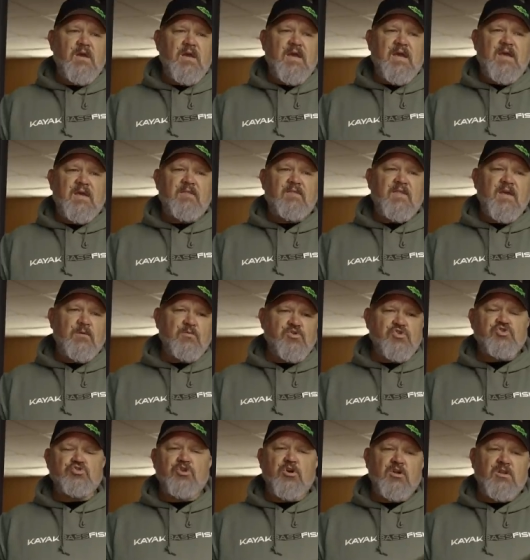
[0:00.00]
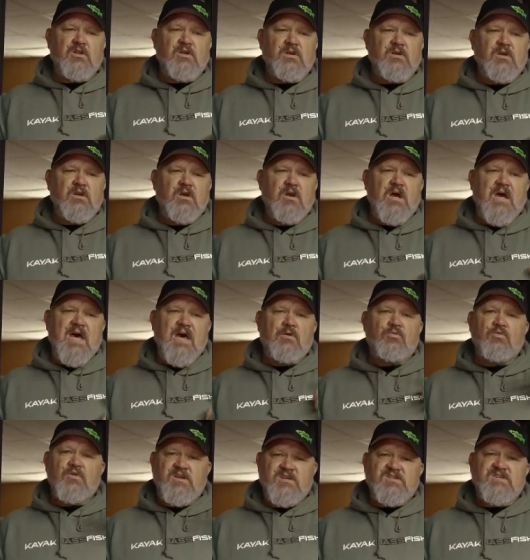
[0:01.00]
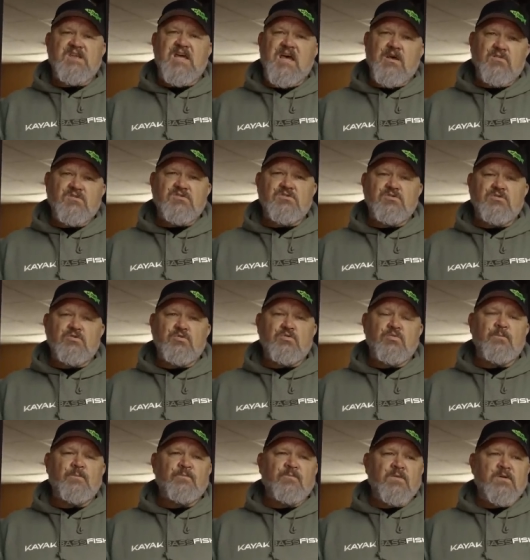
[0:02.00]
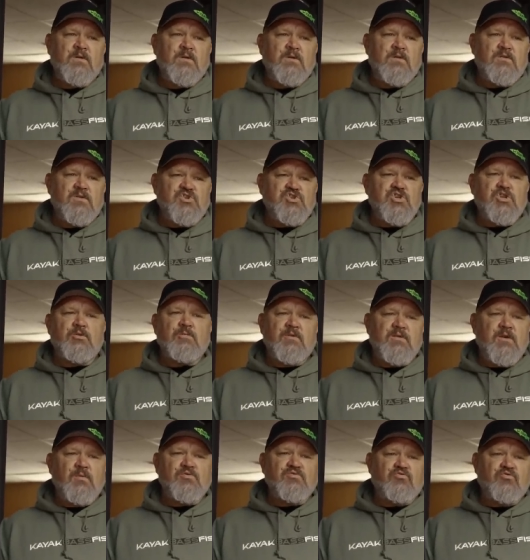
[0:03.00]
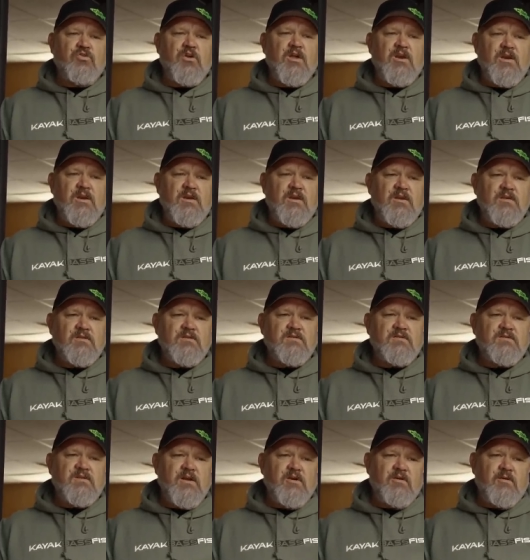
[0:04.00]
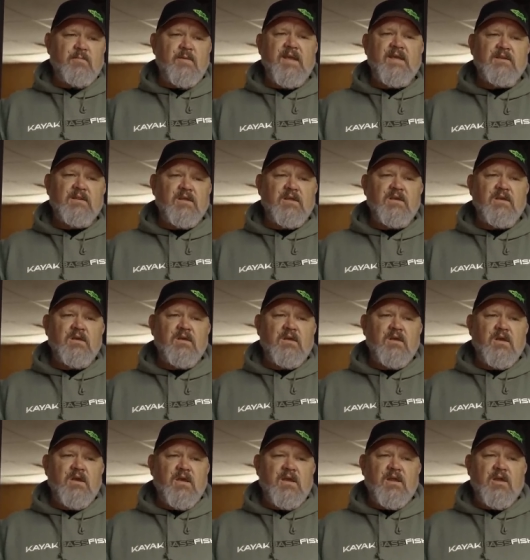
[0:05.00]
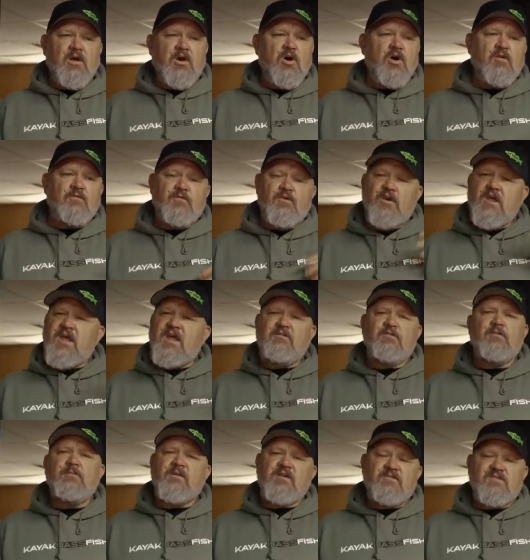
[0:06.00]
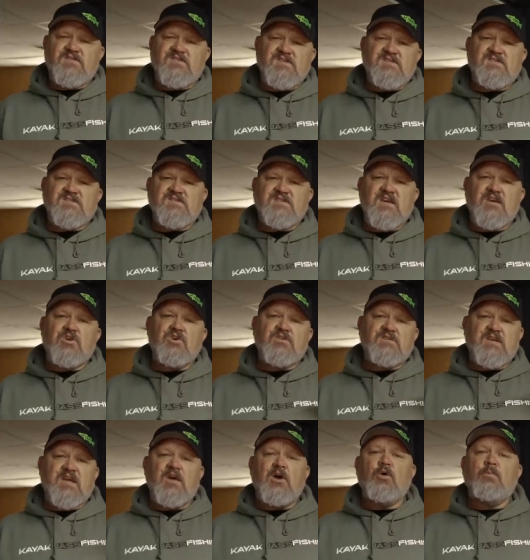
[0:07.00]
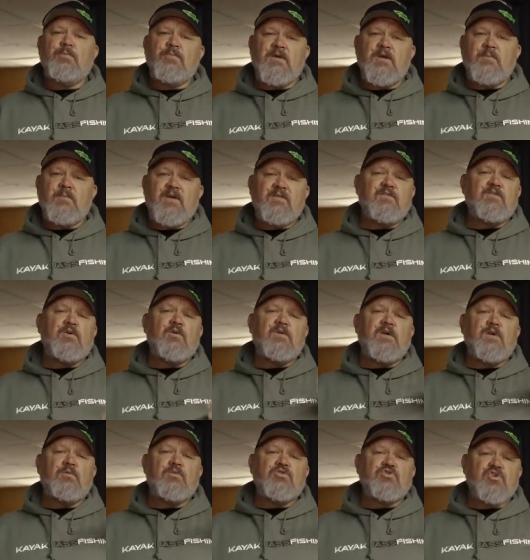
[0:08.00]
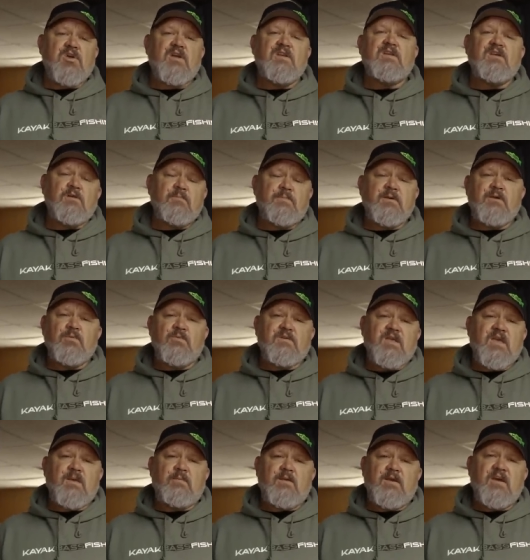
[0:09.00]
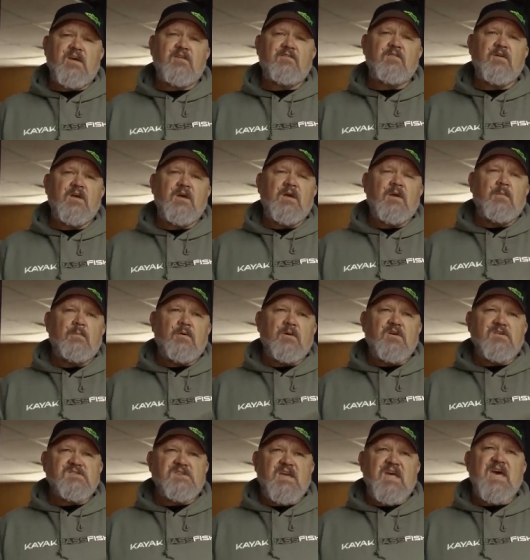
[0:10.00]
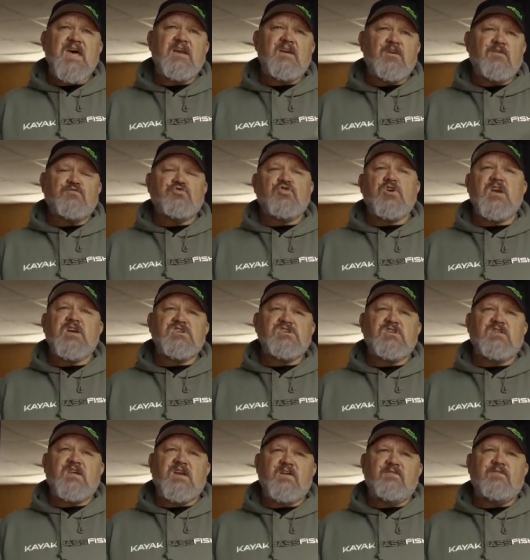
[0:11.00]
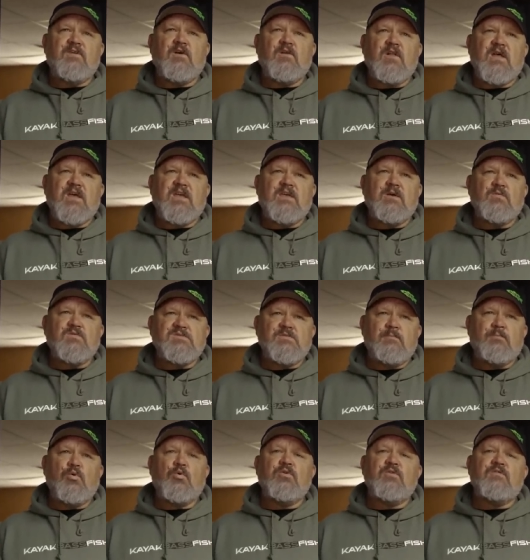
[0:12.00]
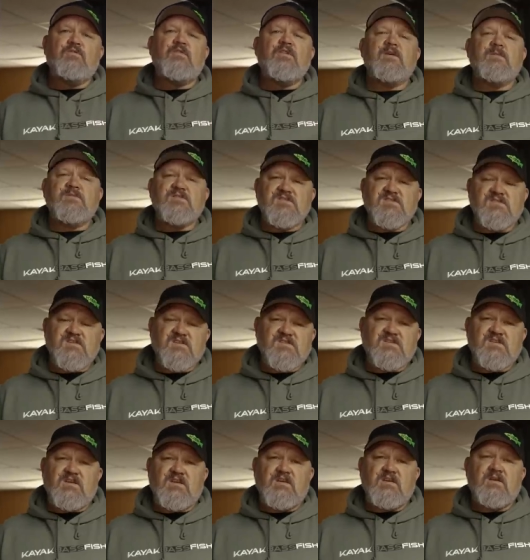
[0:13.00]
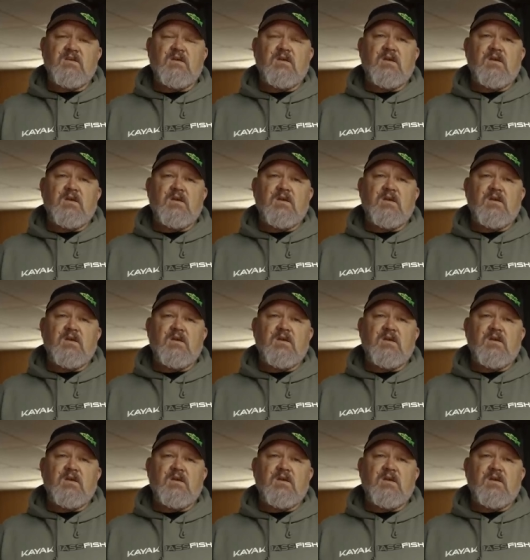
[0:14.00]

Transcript: and they were struggling. I reached out to the gentleman that was running it, Terry Manley, and offered every bit of assistance I could to help them, even though they were trying to compete with KBF, because they had enough traction that I felt like it was important for them to succeed.